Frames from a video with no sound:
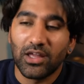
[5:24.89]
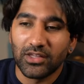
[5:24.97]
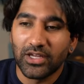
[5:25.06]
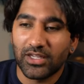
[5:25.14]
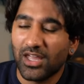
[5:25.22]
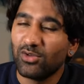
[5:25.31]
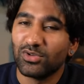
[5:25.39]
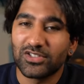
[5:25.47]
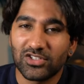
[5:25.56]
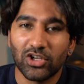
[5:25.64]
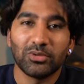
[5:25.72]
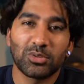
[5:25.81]
And like, it
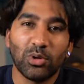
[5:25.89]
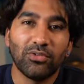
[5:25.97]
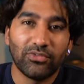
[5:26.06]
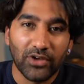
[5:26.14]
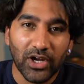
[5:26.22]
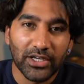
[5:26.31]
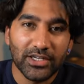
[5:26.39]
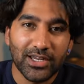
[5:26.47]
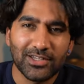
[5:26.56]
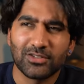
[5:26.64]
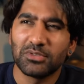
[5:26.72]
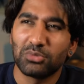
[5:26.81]
was so much more fun
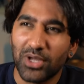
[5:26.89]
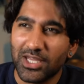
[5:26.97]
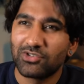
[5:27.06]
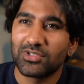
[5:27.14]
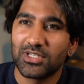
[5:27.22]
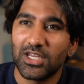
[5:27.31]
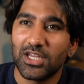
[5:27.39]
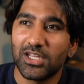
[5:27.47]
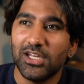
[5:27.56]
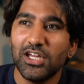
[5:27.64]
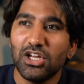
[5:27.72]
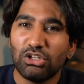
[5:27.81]
and so much more interesting